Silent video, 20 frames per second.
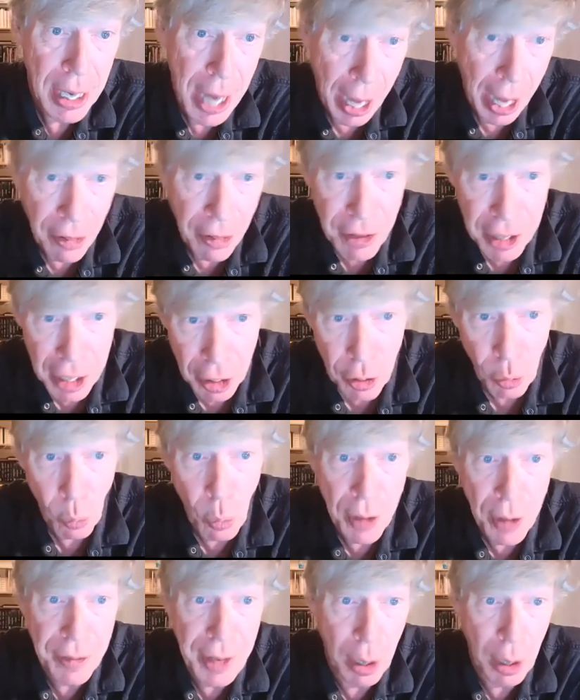And the other
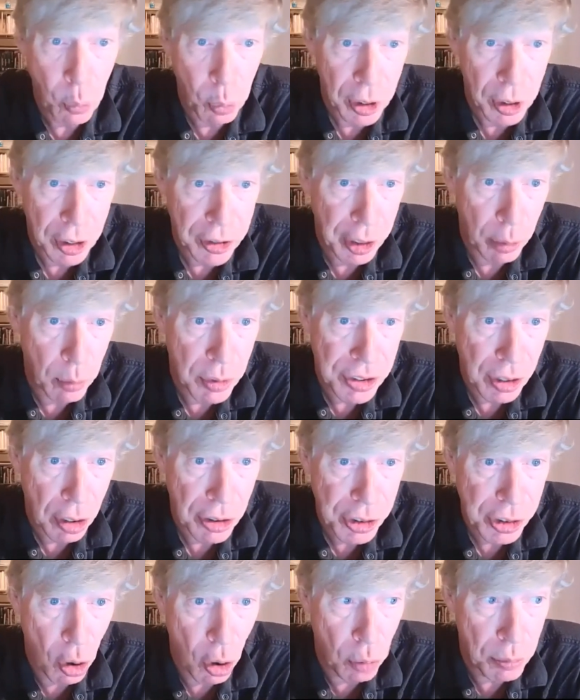one that worked there was
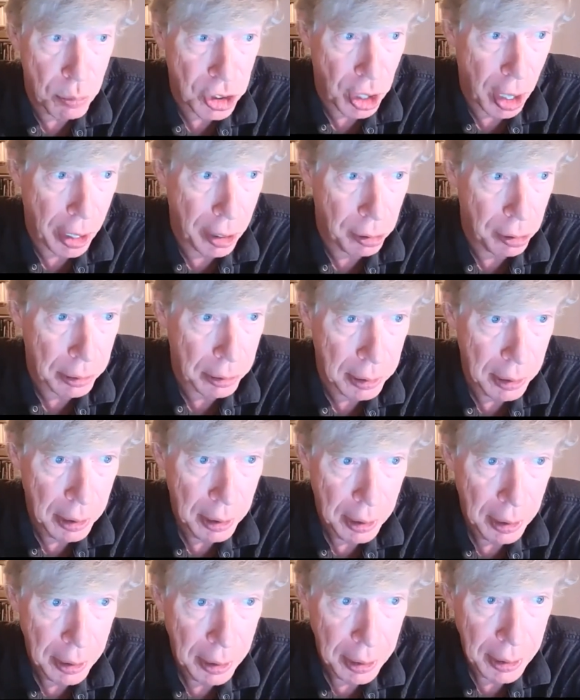also home child.
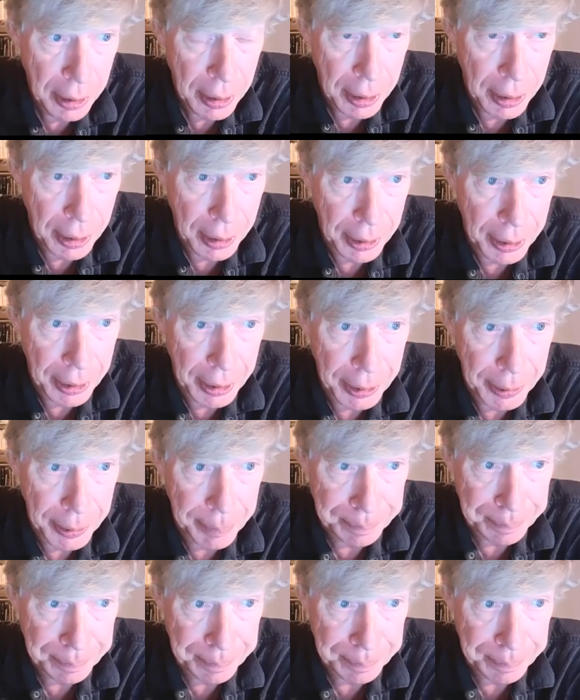Uh,